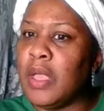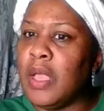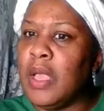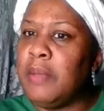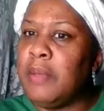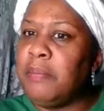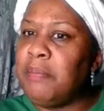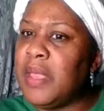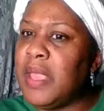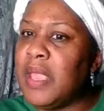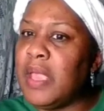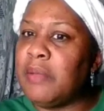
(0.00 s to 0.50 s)

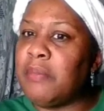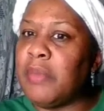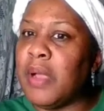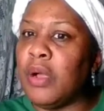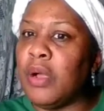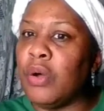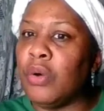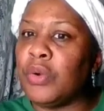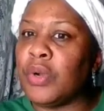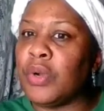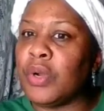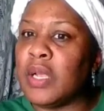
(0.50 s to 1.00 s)
Me and my
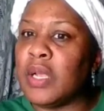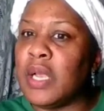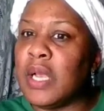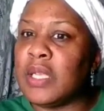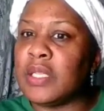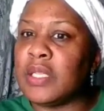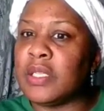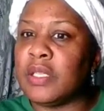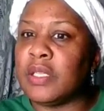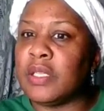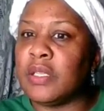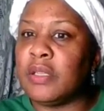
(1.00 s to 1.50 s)
older
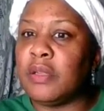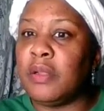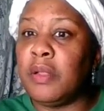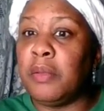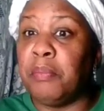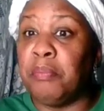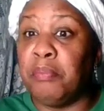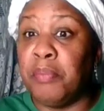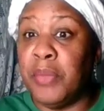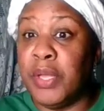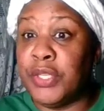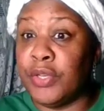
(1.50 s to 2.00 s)
cousin,
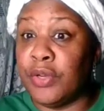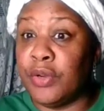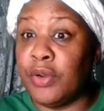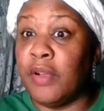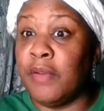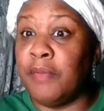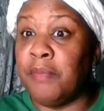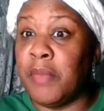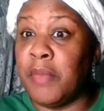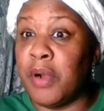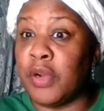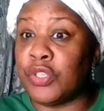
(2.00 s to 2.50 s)
mentor of
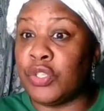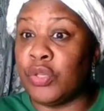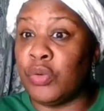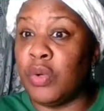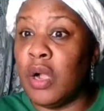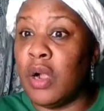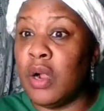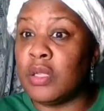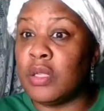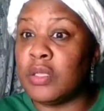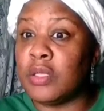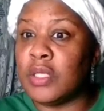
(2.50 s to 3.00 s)
martial
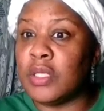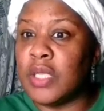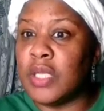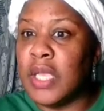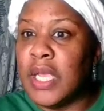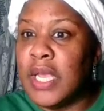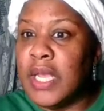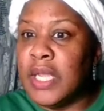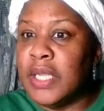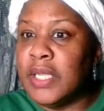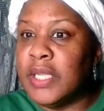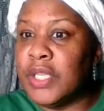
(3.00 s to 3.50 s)
arts,
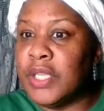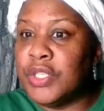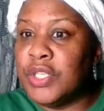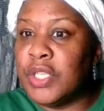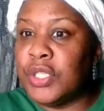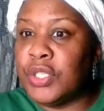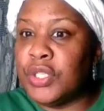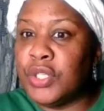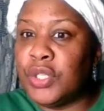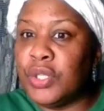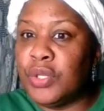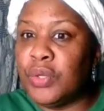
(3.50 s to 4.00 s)

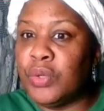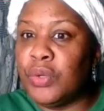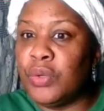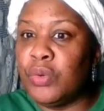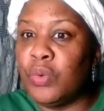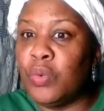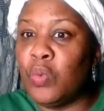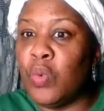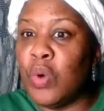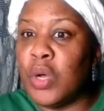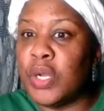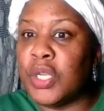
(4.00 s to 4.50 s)
ninjutsu,
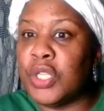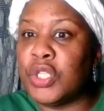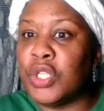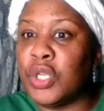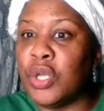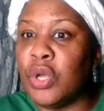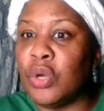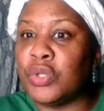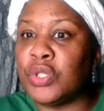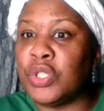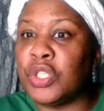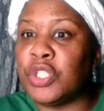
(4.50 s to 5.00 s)
wanted to go
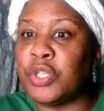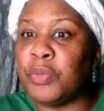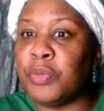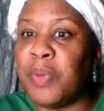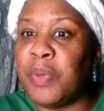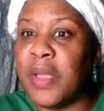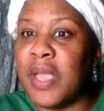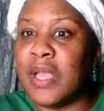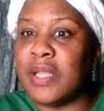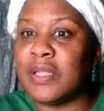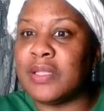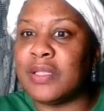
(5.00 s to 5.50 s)
to Japan
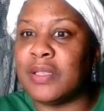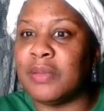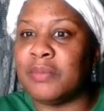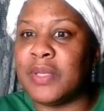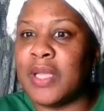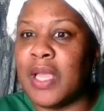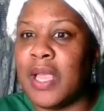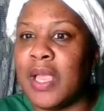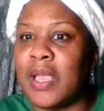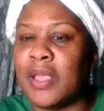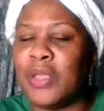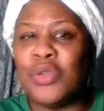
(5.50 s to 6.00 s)
someday.
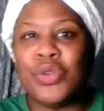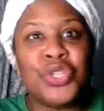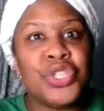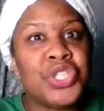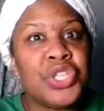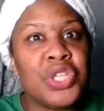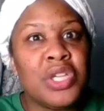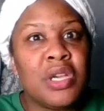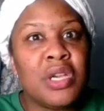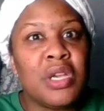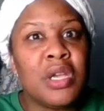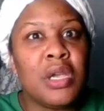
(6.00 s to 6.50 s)
You
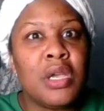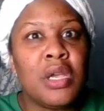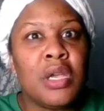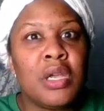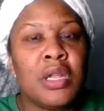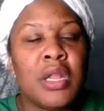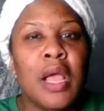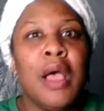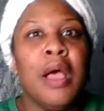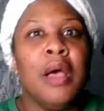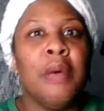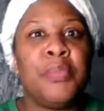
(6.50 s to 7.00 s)
should.
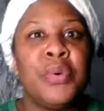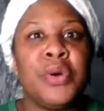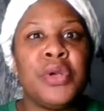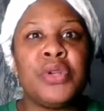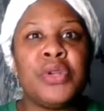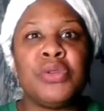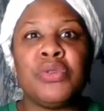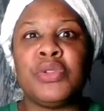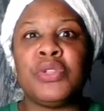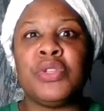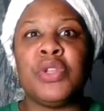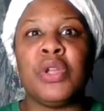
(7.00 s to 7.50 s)
Put it on
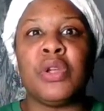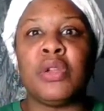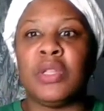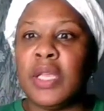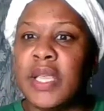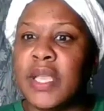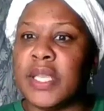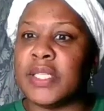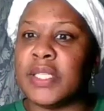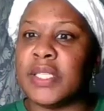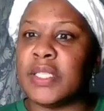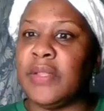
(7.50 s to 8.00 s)
your
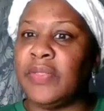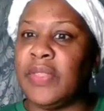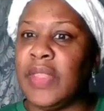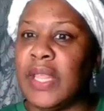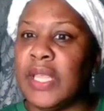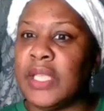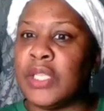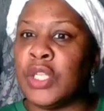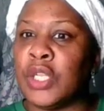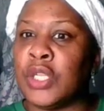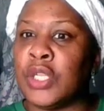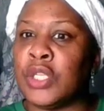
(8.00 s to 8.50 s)
list of things
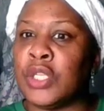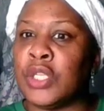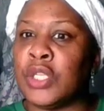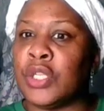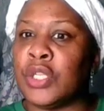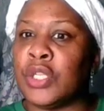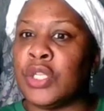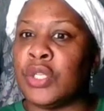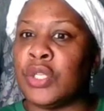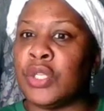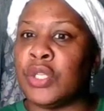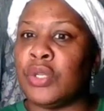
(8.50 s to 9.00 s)
to
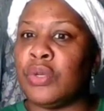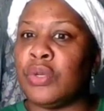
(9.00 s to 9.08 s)
do.